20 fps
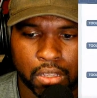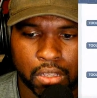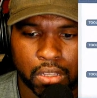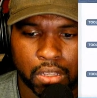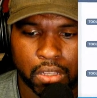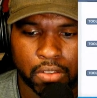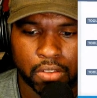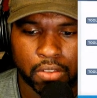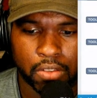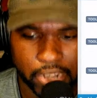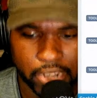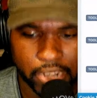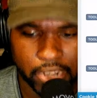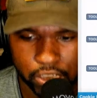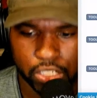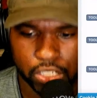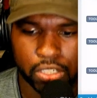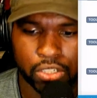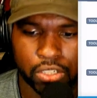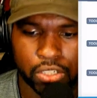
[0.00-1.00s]
For
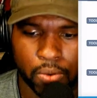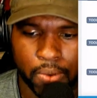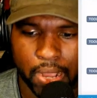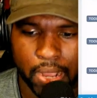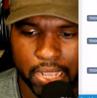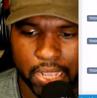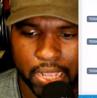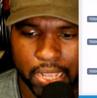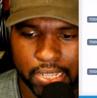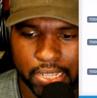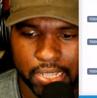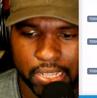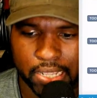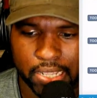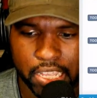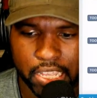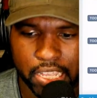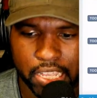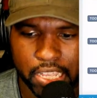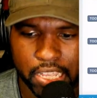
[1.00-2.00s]
nation shall rise against
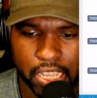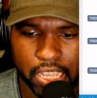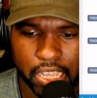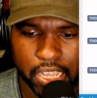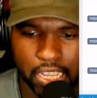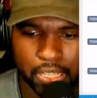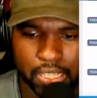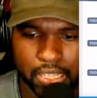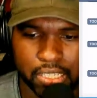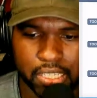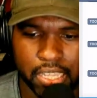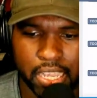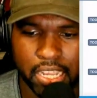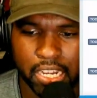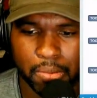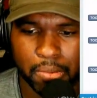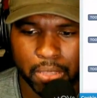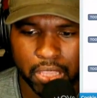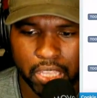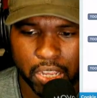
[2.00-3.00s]
nation, and kingdom against
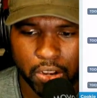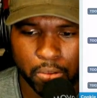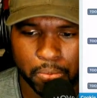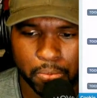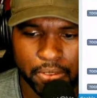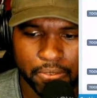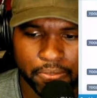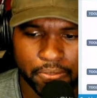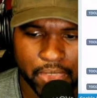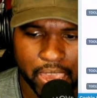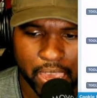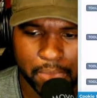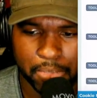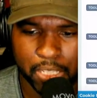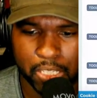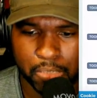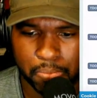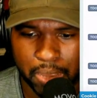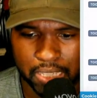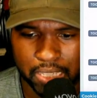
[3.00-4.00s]
kingdom, and there will be
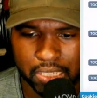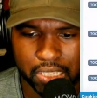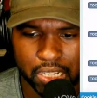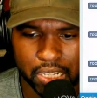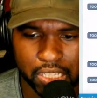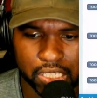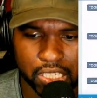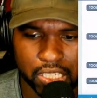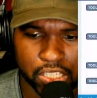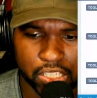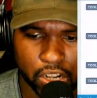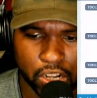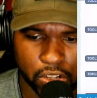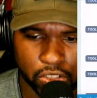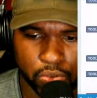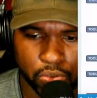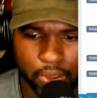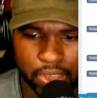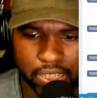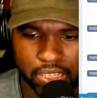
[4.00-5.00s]
famines, pestilences,
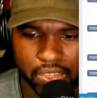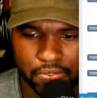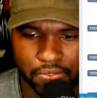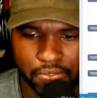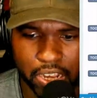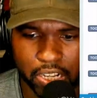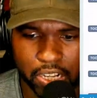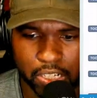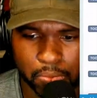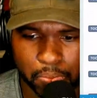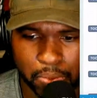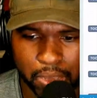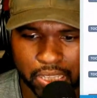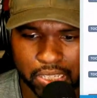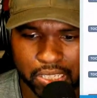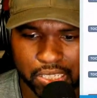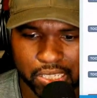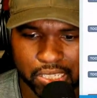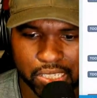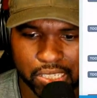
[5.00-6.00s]
earthquakes in various
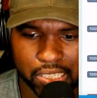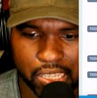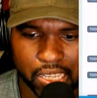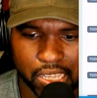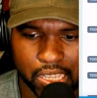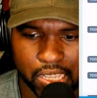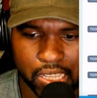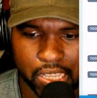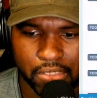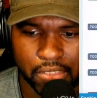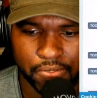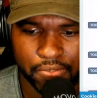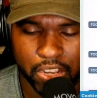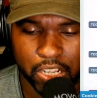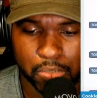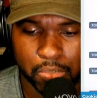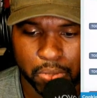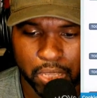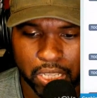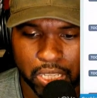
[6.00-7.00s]
places.
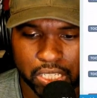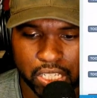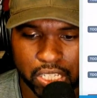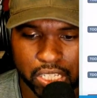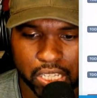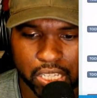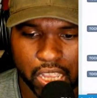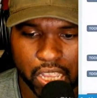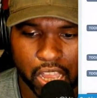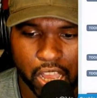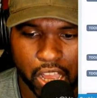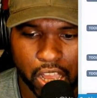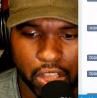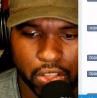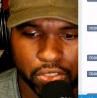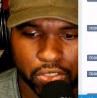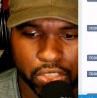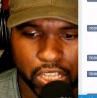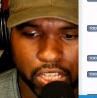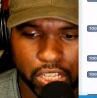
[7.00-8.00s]
Various places.
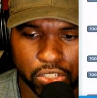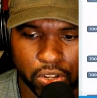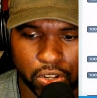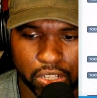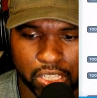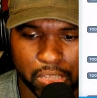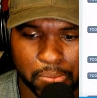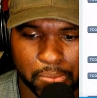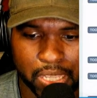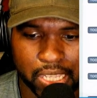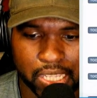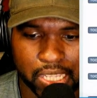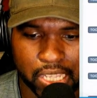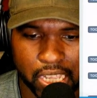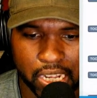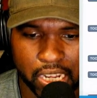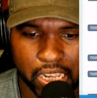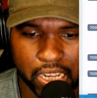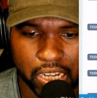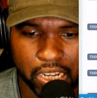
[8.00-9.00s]
All these are the
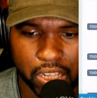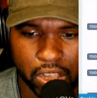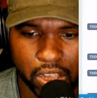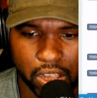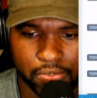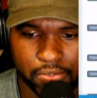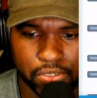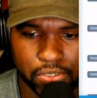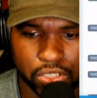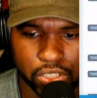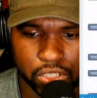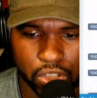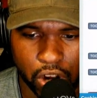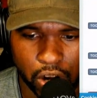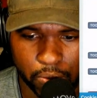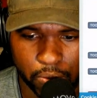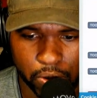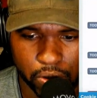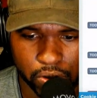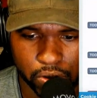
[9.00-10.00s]
beginning of
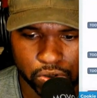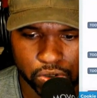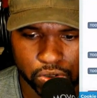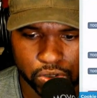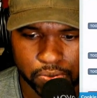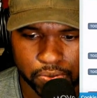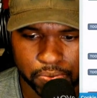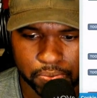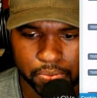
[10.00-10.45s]
sorrows.